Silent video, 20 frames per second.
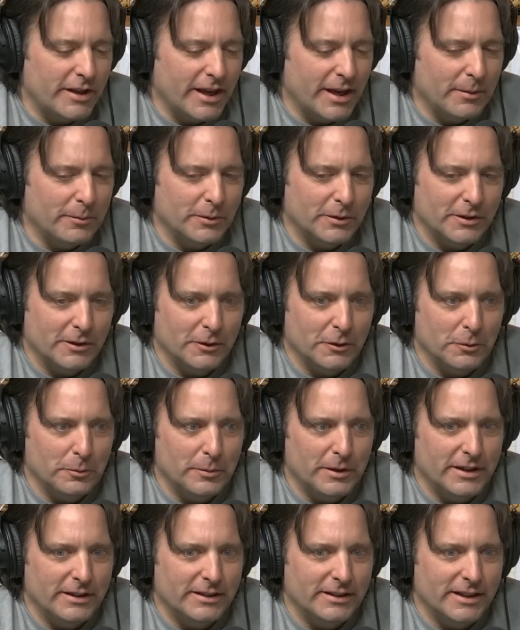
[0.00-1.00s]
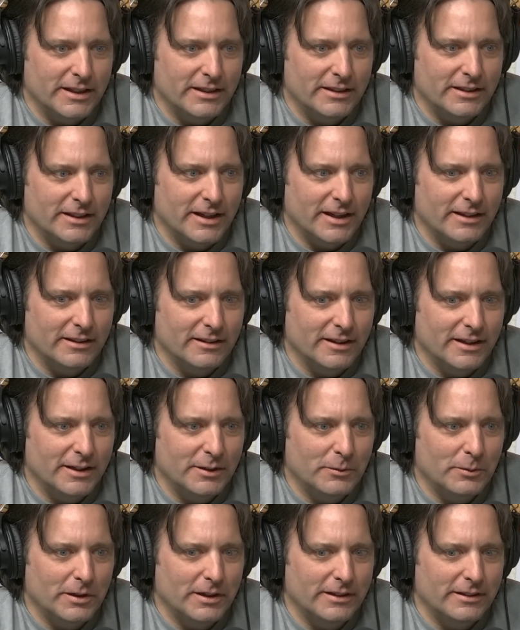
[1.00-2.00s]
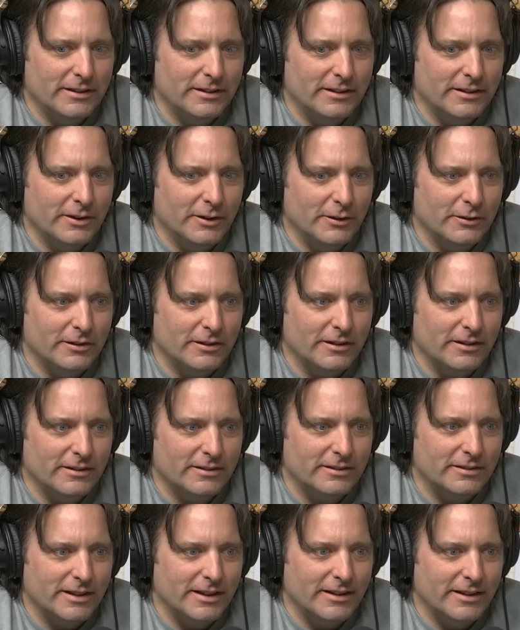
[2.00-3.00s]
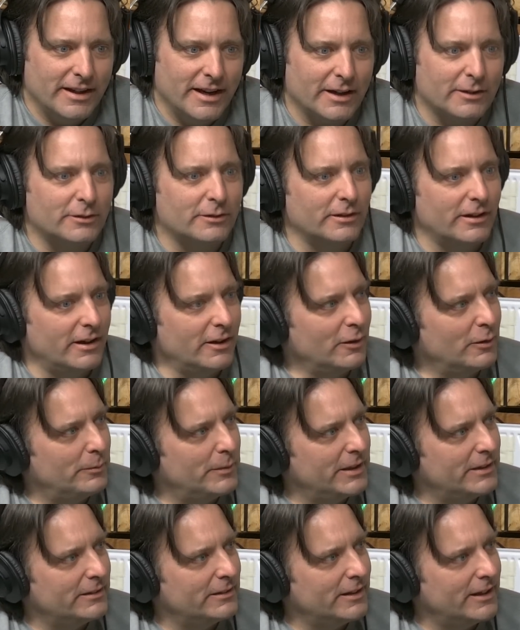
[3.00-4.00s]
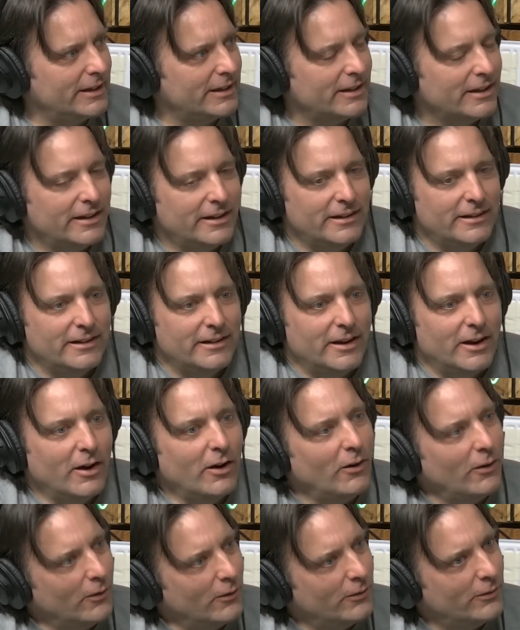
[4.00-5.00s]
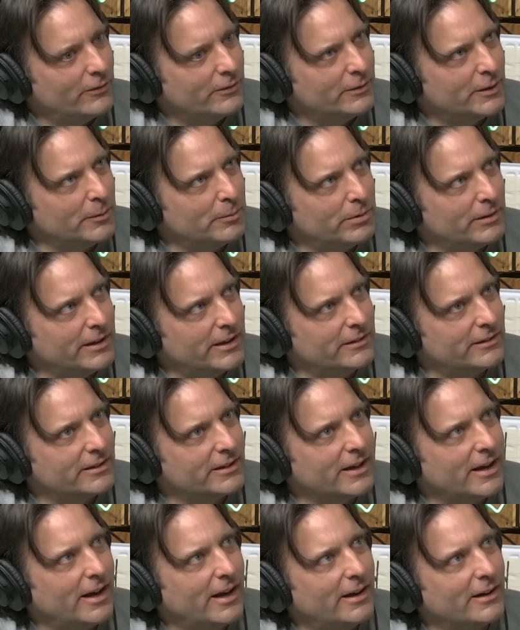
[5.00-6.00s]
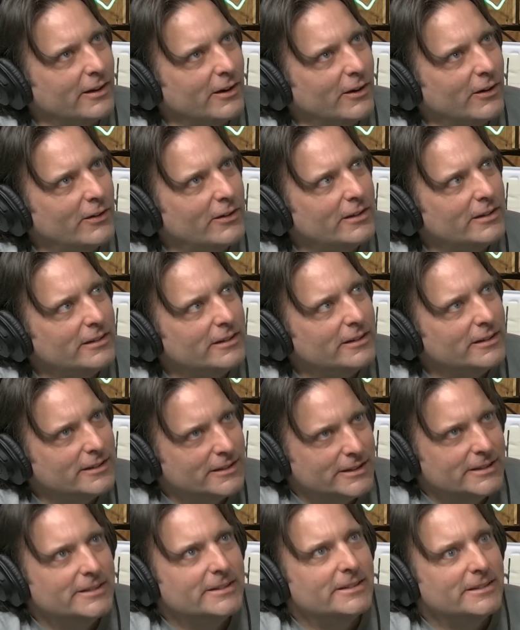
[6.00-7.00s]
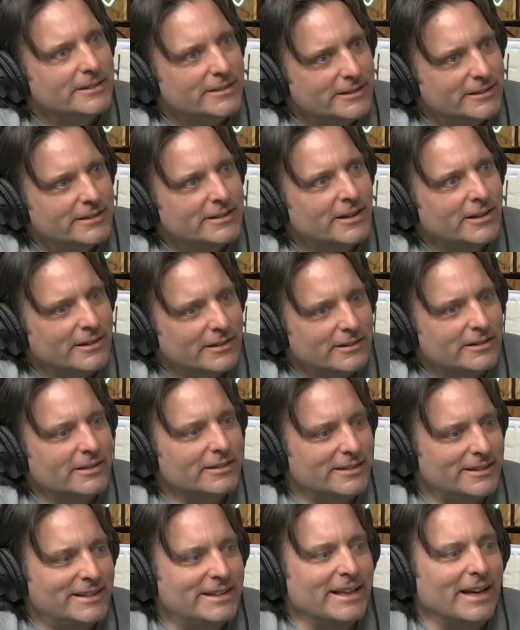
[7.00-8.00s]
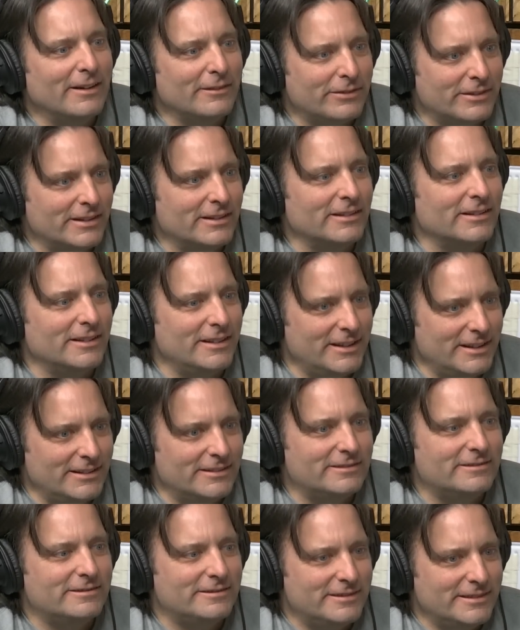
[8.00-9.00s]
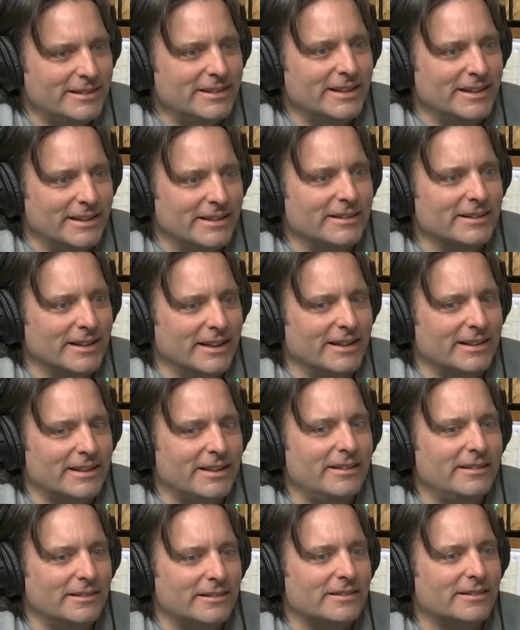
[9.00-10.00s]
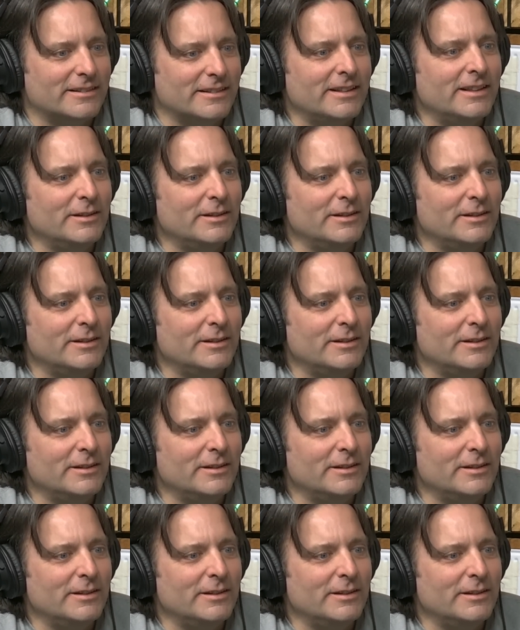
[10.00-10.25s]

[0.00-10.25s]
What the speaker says: gambling a little bit, and I like when there's this extra element, like, oh, they're playing Chicago. Hartsy's definitely like he's